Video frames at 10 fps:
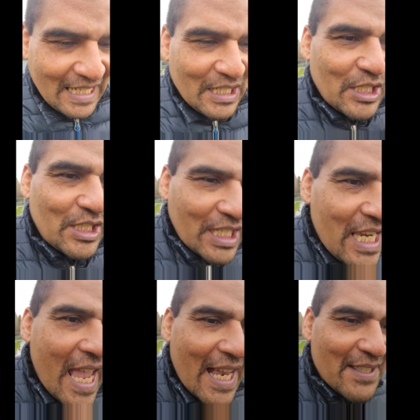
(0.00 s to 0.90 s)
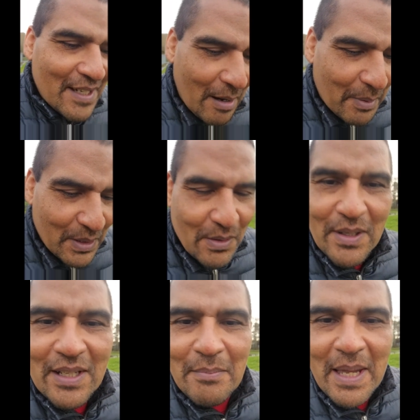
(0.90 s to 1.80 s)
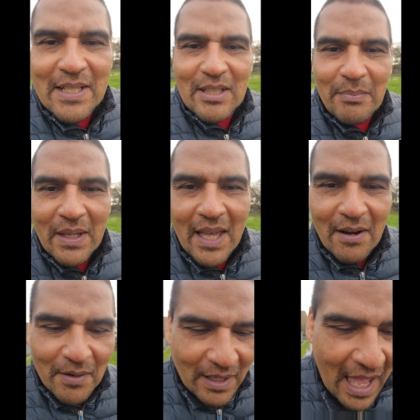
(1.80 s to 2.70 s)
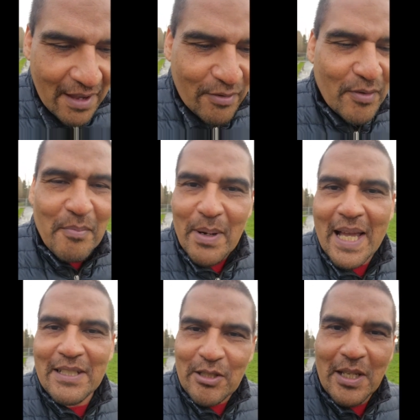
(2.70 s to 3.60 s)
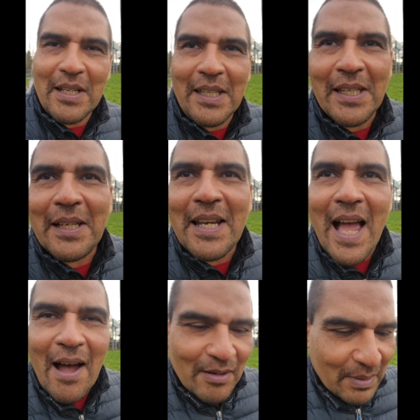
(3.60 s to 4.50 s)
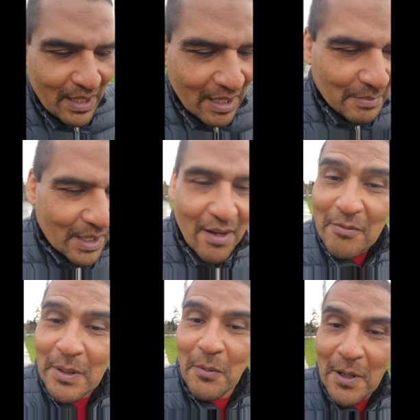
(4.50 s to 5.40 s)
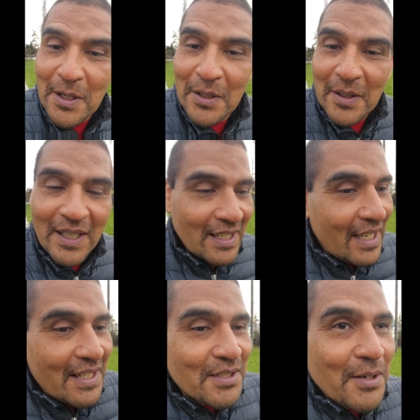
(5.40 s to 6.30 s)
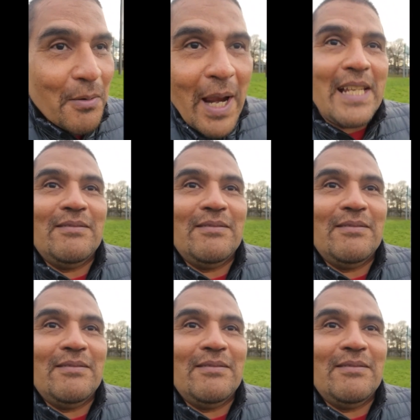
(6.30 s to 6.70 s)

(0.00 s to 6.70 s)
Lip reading: She has an opportunity to make something out of her life by studying how to become a government worker. It's great.